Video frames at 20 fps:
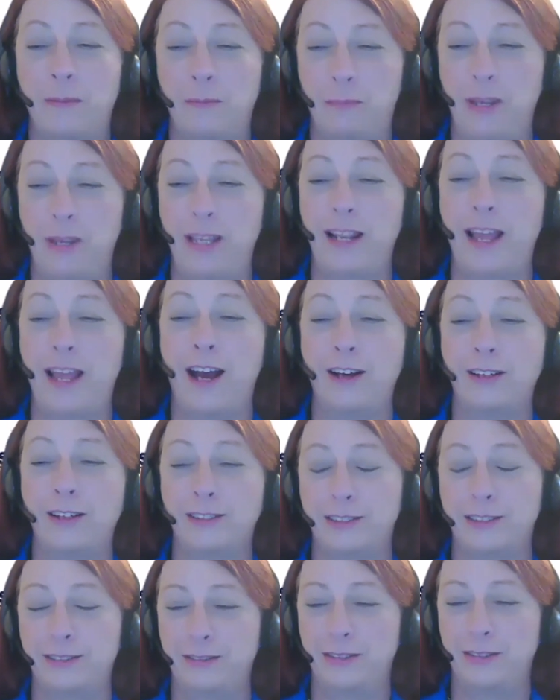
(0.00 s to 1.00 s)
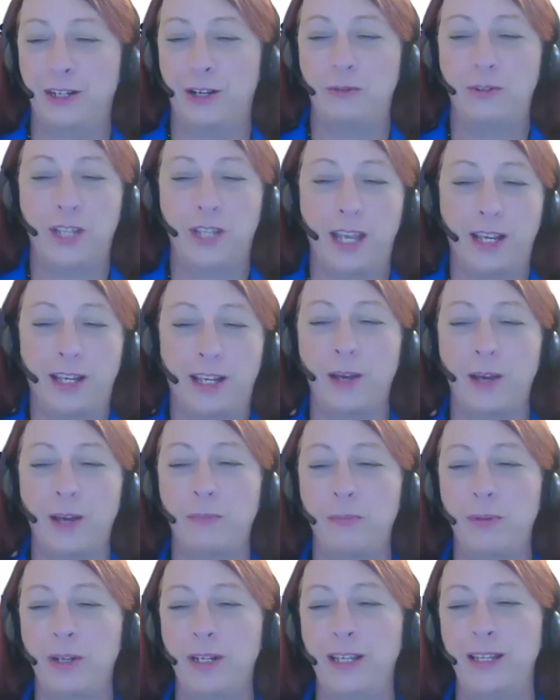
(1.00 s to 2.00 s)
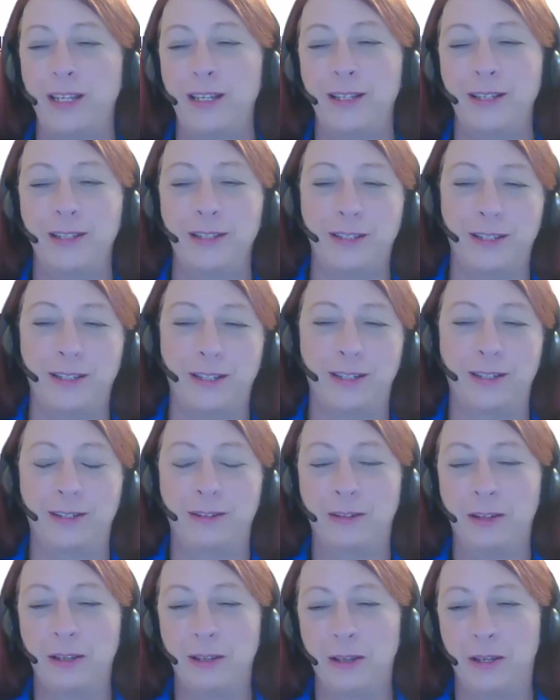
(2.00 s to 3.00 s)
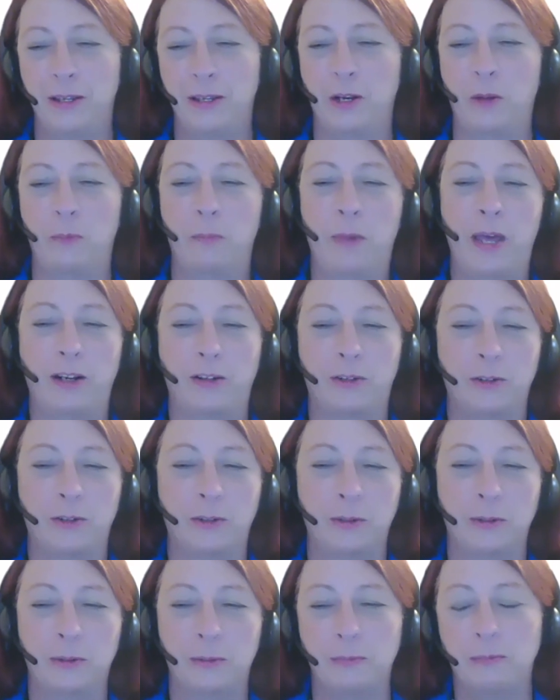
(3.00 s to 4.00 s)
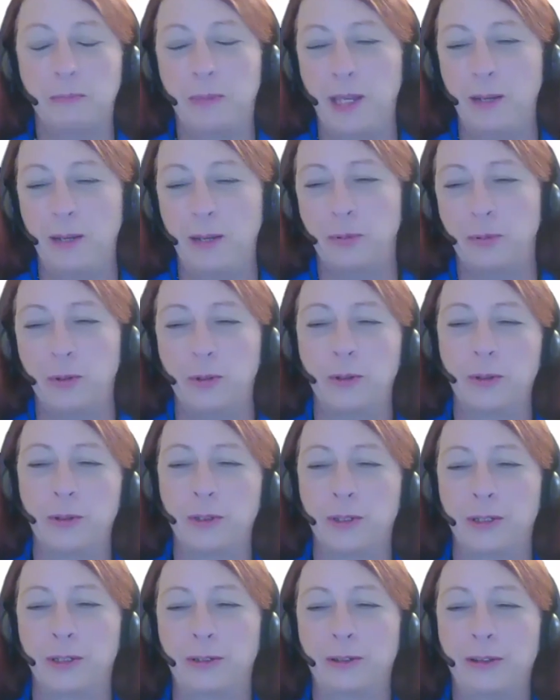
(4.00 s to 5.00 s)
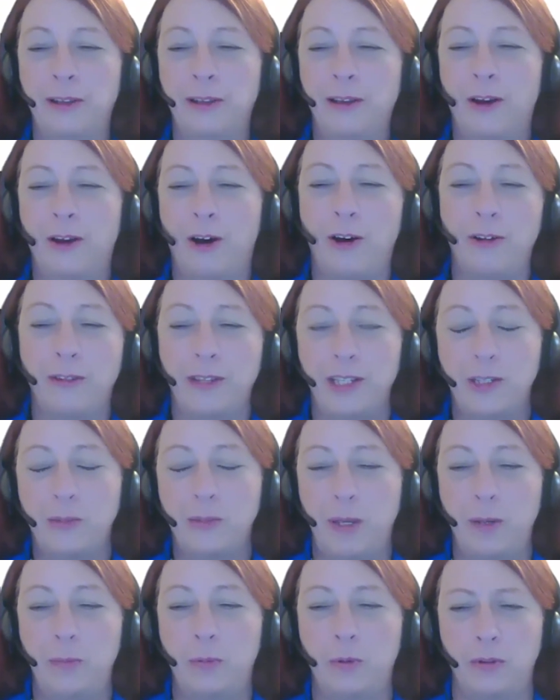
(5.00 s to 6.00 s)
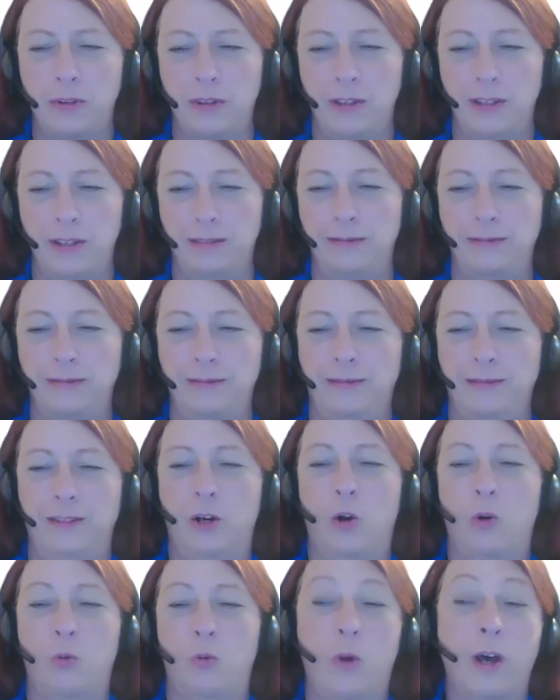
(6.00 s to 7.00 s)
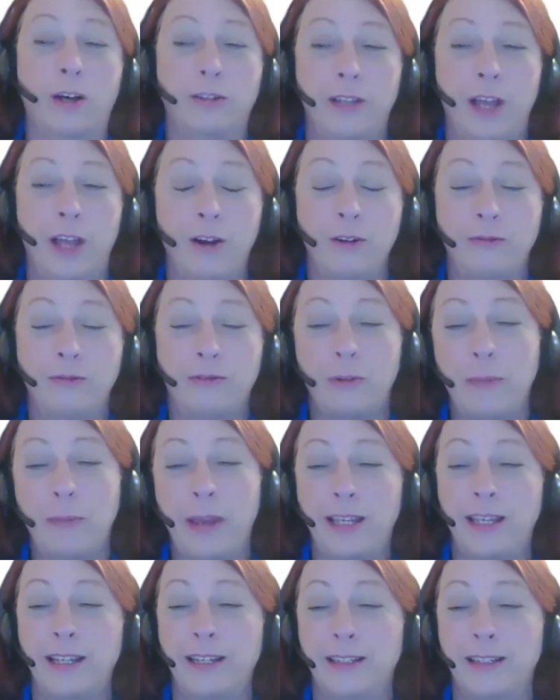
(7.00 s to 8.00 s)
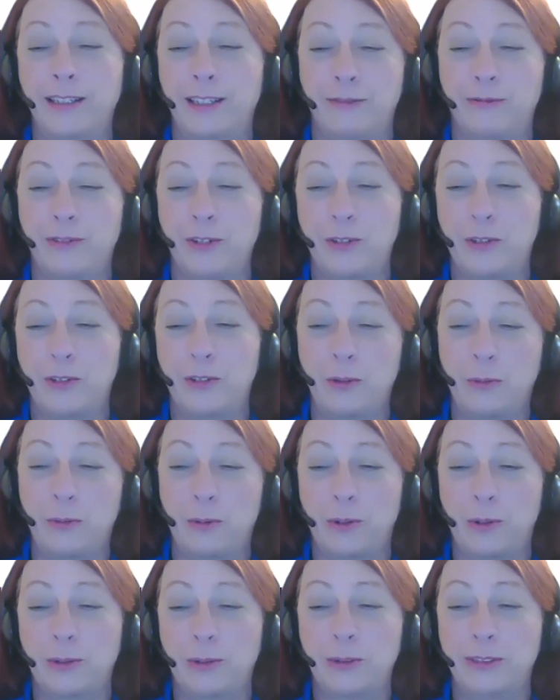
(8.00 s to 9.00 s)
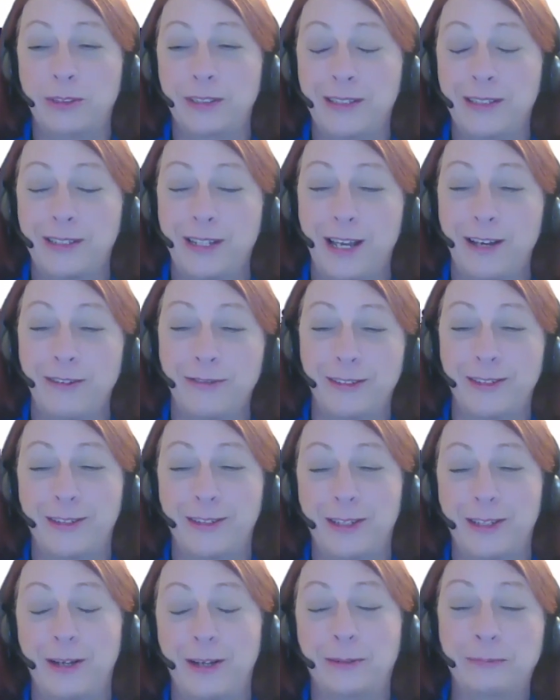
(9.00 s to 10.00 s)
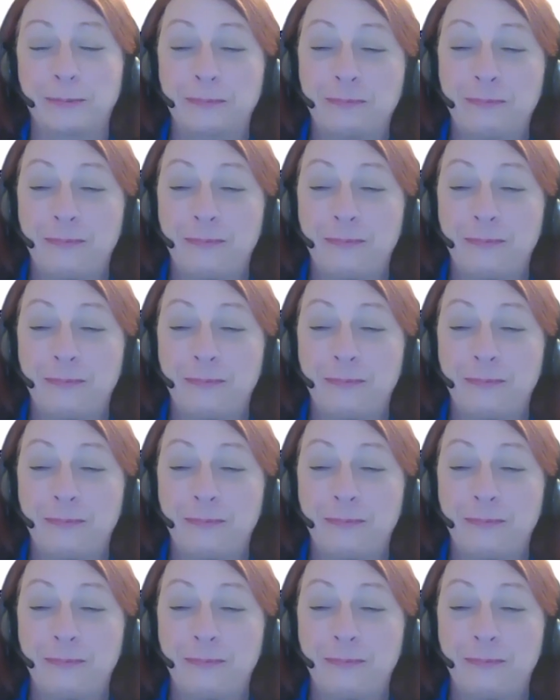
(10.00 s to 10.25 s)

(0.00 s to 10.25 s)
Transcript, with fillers: beat out you know tech companies and you know medical people and all these people that you know are well known for making a difference in the world and stuff and so